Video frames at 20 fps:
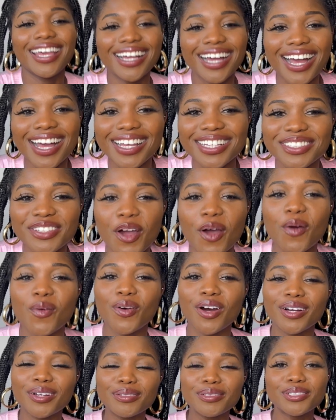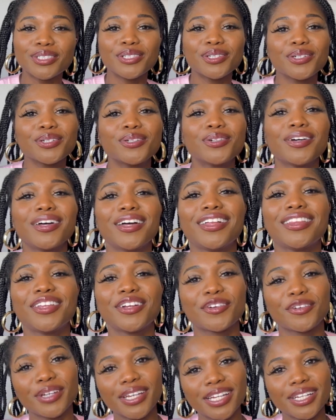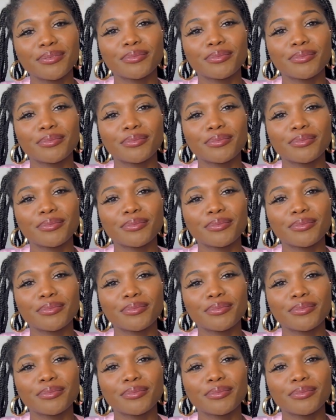guys, welcome to the Green